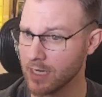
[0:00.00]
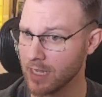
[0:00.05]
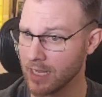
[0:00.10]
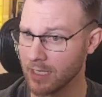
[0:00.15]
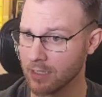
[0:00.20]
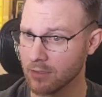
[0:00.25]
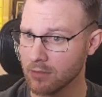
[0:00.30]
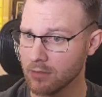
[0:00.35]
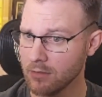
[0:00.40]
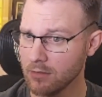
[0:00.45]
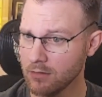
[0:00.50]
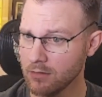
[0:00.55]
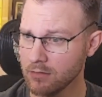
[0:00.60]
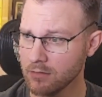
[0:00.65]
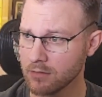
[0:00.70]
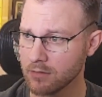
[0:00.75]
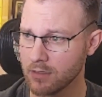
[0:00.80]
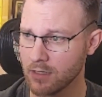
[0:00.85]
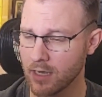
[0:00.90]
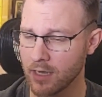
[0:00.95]
angle,
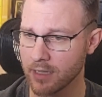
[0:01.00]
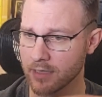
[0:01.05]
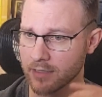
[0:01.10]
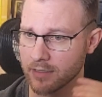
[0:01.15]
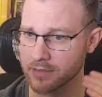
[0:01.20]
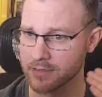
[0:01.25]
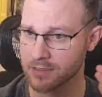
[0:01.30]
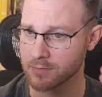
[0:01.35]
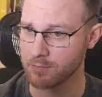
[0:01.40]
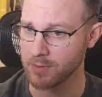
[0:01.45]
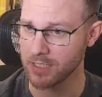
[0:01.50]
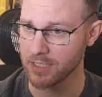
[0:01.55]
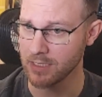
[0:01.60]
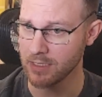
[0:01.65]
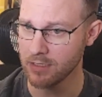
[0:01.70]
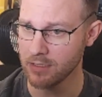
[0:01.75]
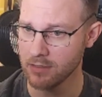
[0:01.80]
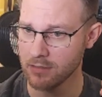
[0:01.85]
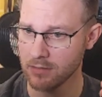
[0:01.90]
not a speed?